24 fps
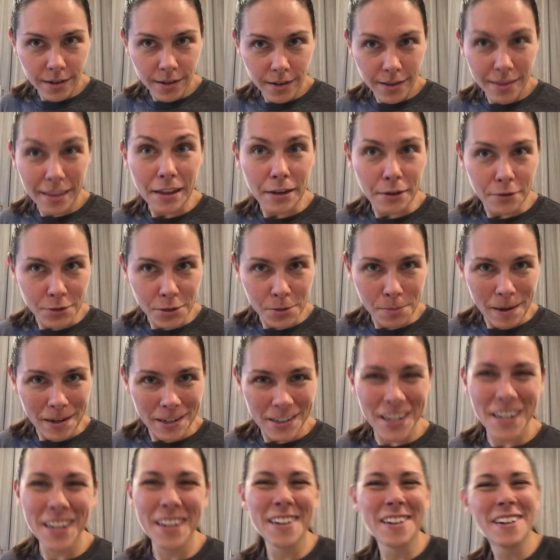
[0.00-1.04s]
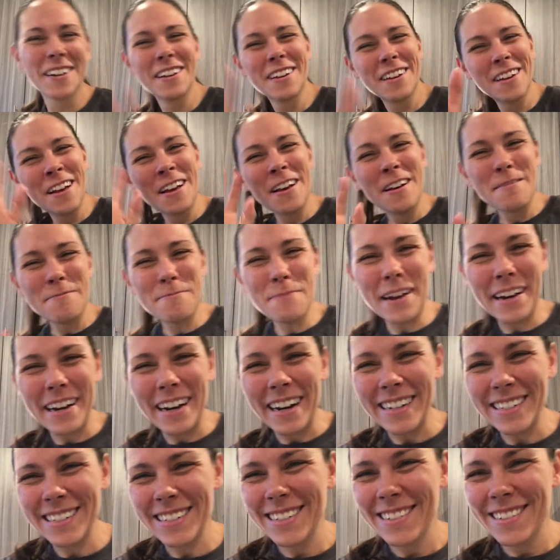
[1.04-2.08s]
Thank you so much. Bye,
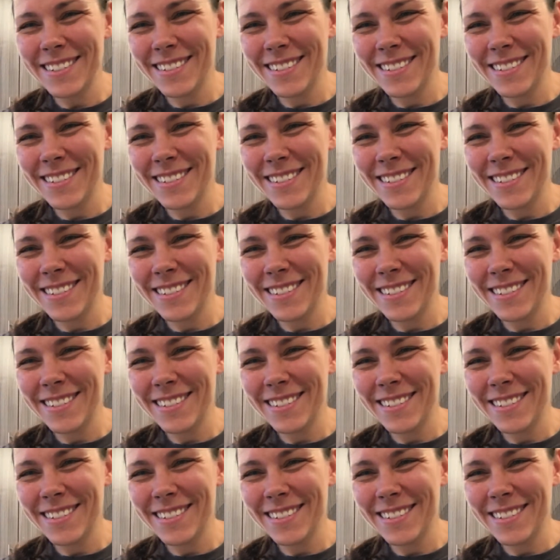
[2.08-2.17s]
guys.